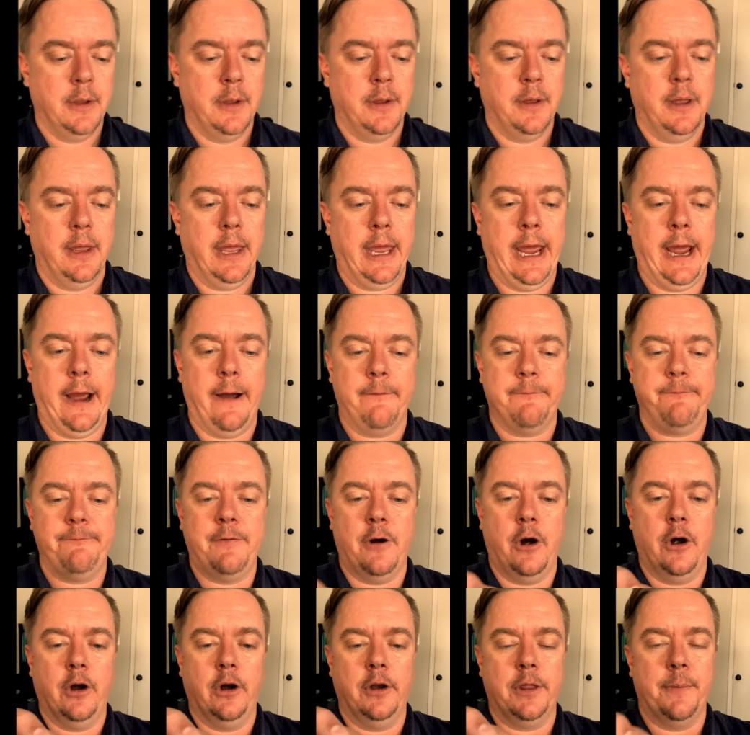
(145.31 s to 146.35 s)
how
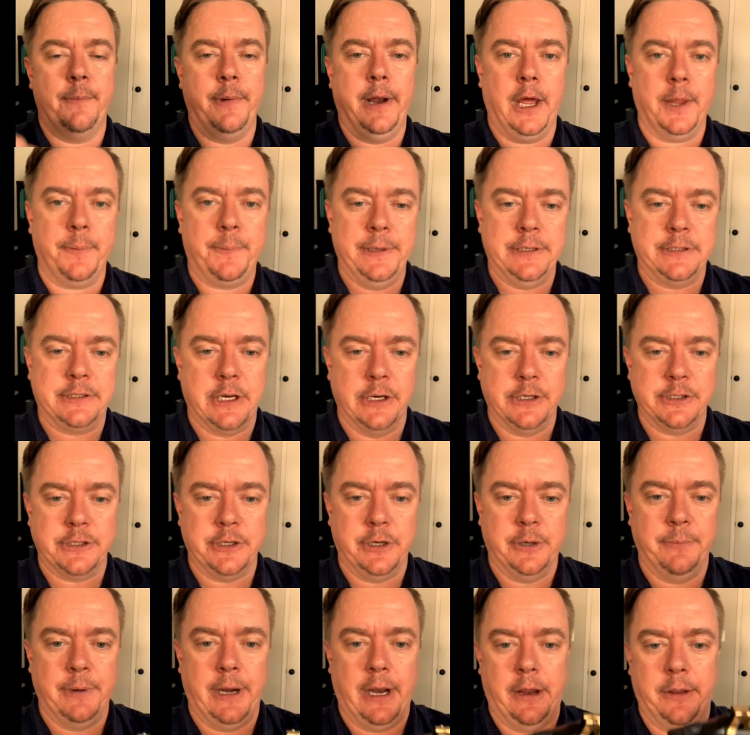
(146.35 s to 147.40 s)
far the mouthpiece goes in
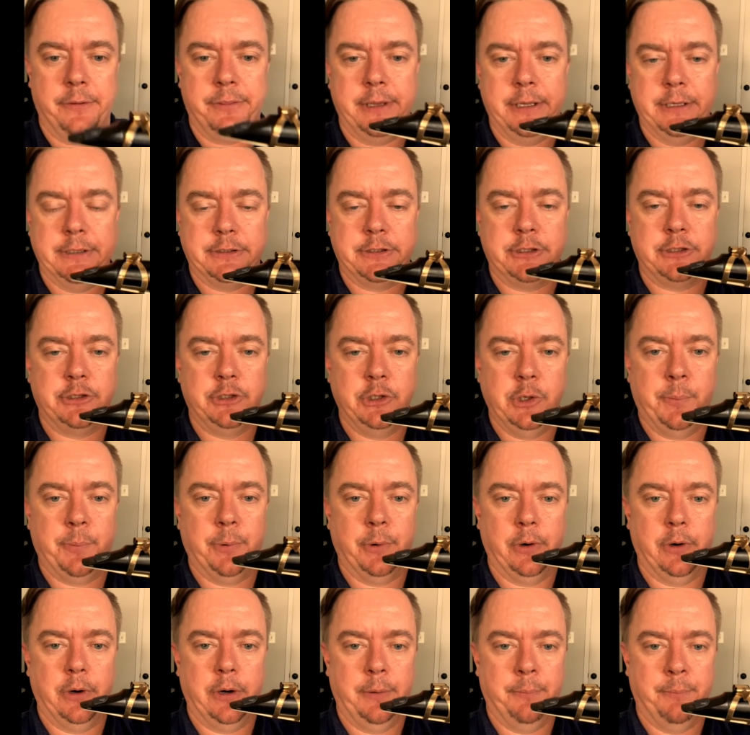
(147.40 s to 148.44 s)
your mouth is
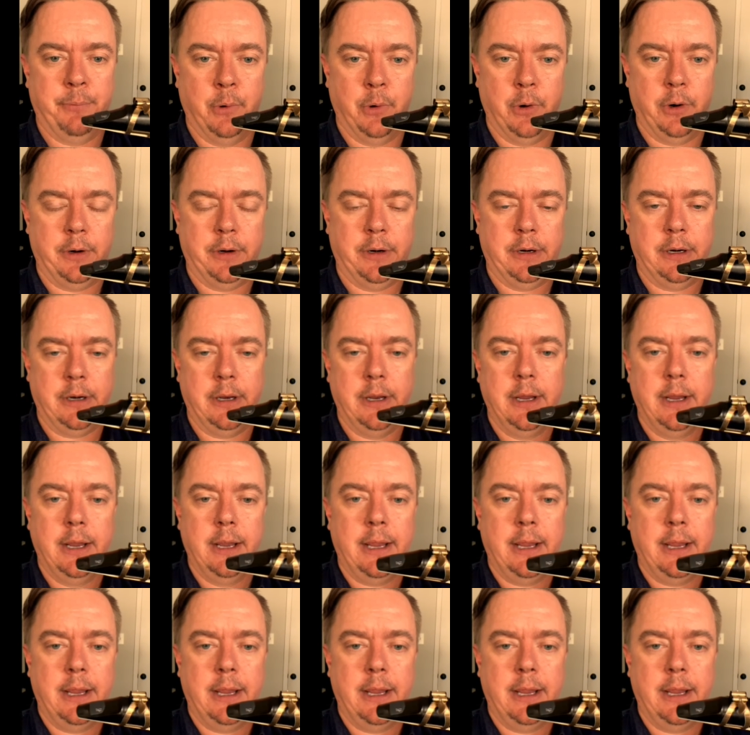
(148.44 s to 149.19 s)
super important.